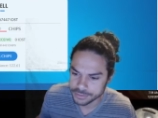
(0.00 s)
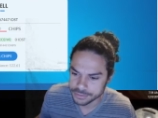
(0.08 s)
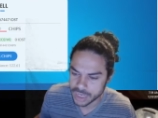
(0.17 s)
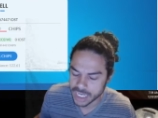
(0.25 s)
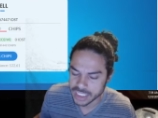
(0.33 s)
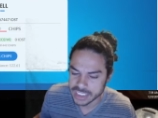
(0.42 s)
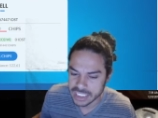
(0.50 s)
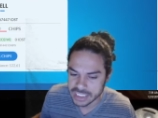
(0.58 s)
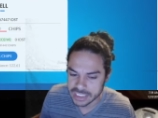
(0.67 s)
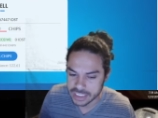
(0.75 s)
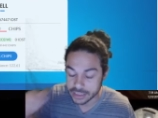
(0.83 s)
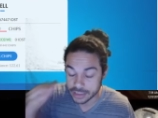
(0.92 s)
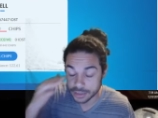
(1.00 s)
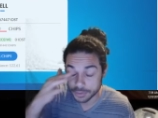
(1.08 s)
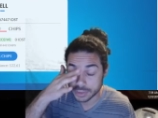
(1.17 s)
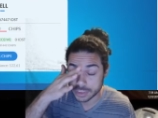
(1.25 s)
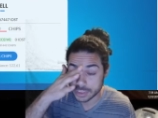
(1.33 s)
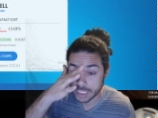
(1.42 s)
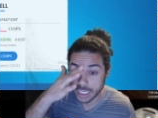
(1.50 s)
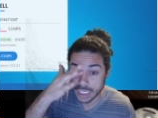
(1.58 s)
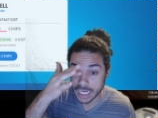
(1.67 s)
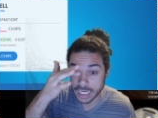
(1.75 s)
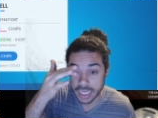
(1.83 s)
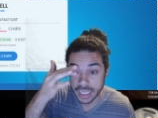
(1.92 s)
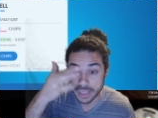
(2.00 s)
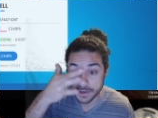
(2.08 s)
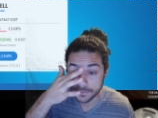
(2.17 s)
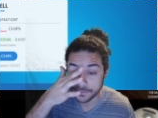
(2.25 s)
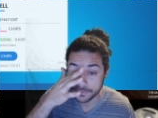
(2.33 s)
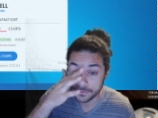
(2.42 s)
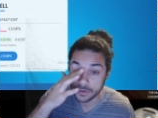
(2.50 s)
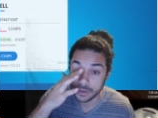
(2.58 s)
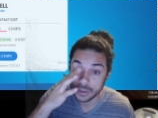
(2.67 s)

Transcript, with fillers: I did see someone saying that if